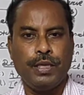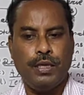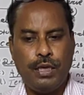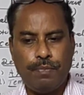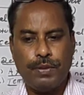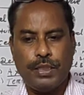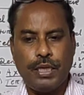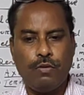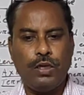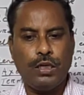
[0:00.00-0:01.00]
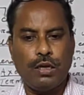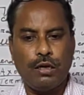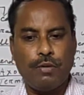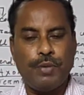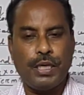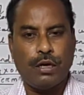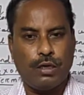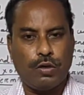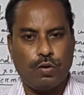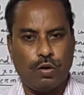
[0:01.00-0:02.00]
If they will not be
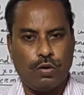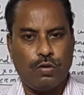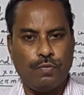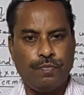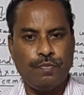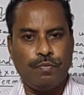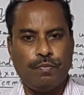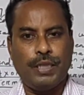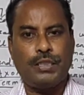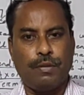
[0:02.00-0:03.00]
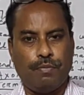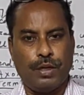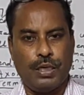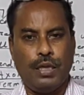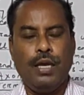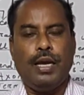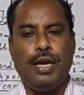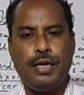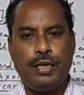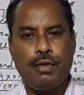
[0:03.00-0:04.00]
controlled by somebody,
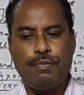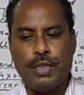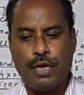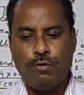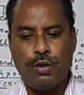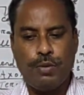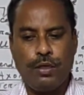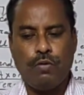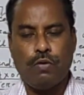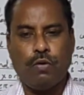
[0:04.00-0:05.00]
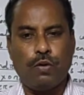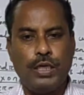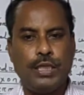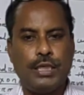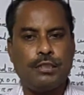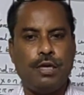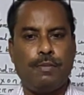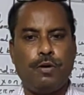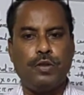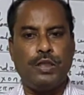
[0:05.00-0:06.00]
and if there will be no coordination
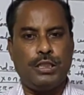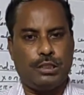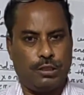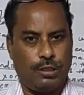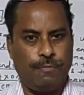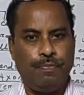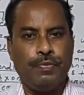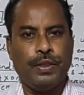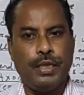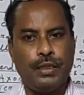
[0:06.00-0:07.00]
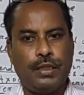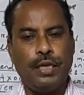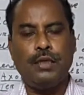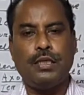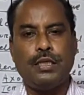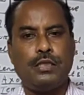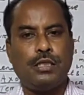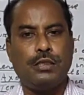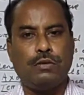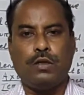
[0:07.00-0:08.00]
among each other, then that
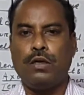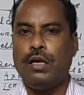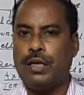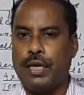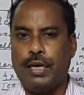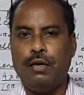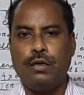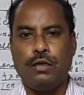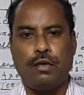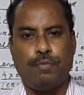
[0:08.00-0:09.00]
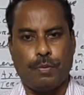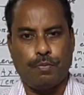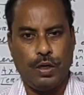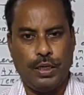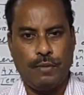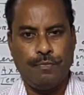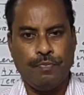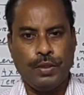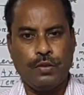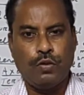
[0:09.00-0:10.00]
institute cannot run properly.
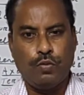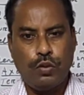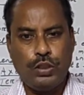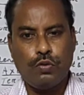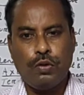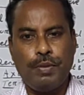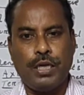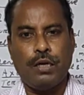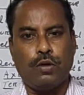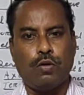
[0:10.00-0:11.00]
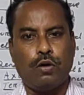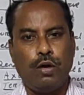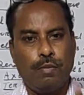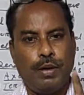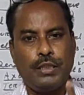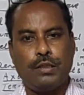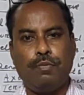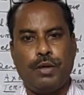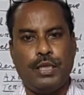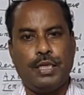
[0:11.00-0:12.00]
So we should be controlled by
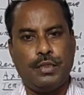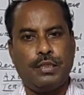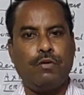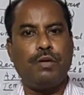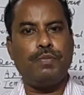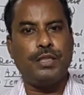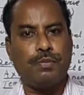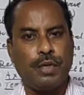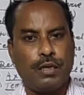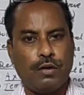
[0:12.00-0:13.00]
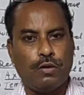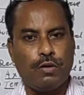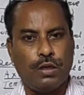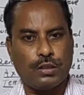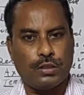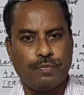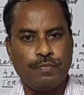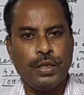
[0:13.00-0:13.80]
somebody, that is our principal control us.